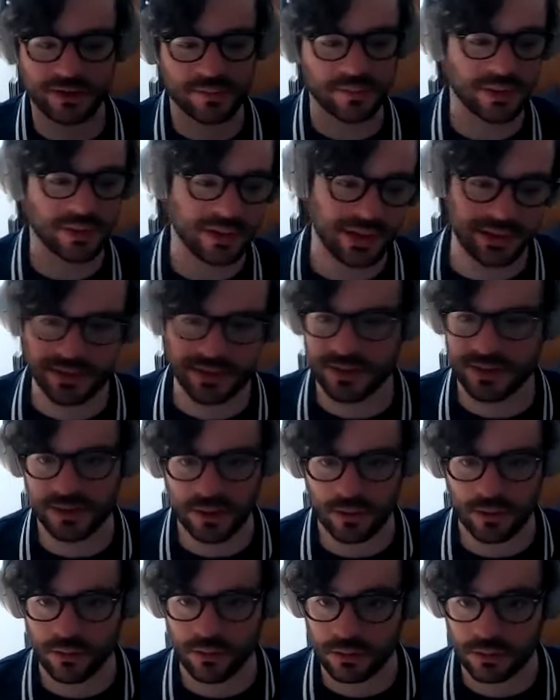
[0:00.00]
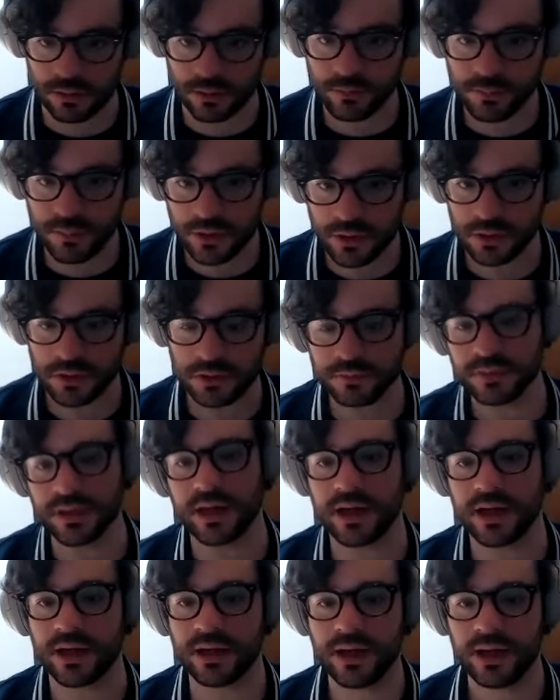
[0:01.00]
but then it's this whole
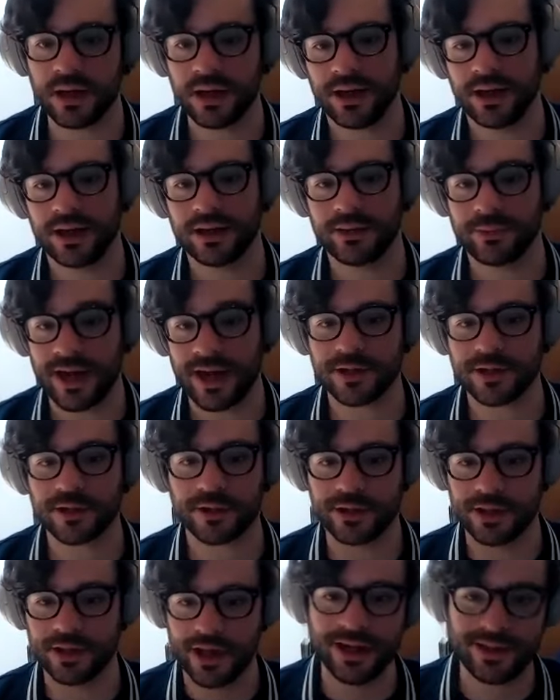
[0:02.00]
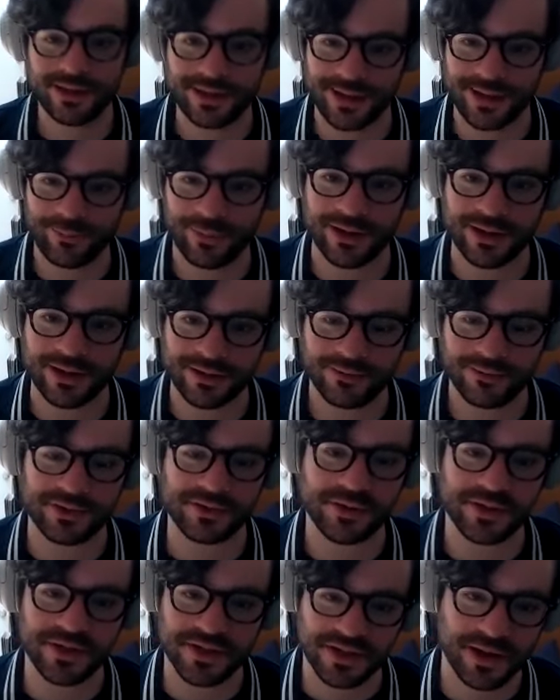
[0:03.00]
hoopla, and then we actually cut that part due
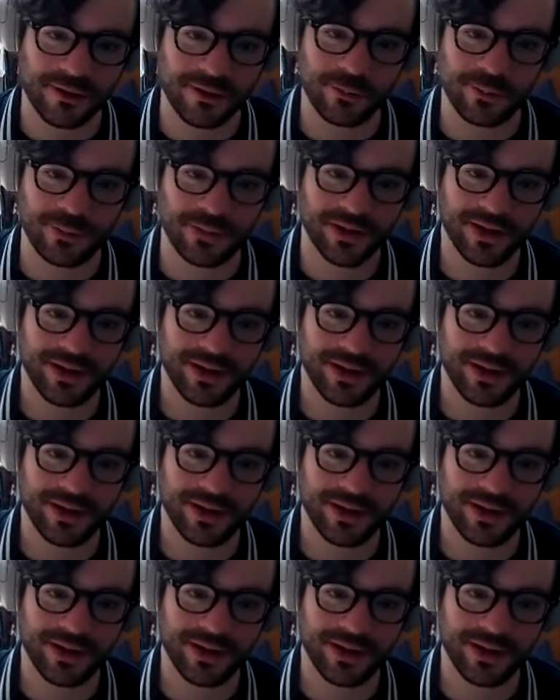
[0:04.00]
to scope,